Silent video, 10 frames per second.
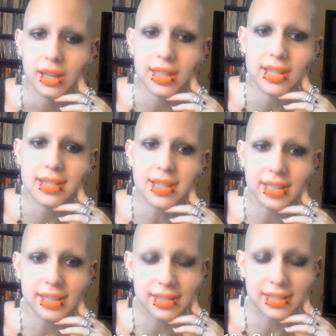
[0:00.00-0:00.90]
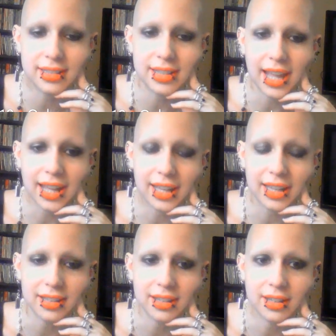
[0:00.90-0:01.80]
This is
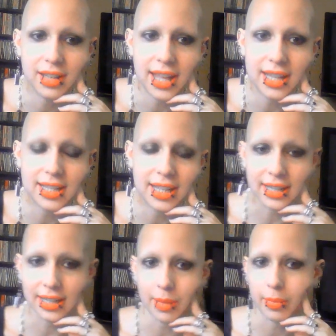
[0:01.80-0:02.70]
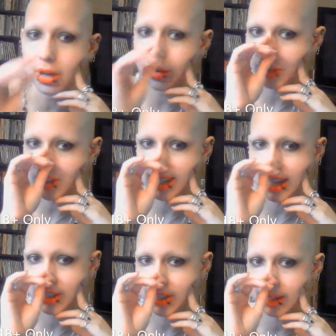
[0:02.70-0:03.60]
a 18 and up
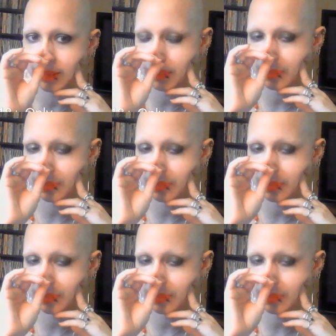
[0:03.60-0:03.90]
conversation.